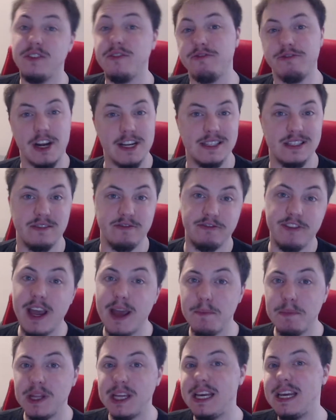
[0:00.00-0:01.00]
friends and
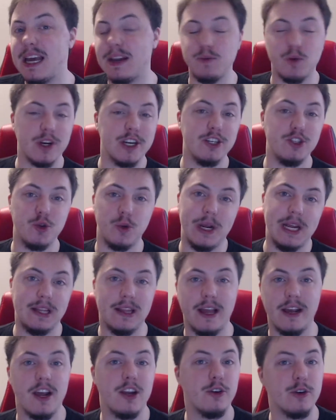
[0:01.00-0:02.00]
family and we're enjoying
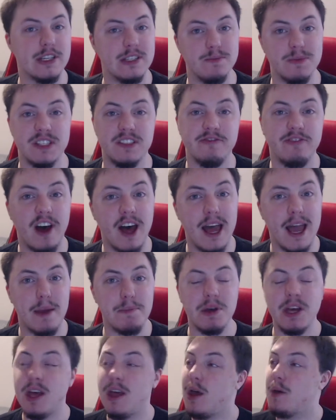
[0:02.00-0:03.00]
like a Christmas vibe,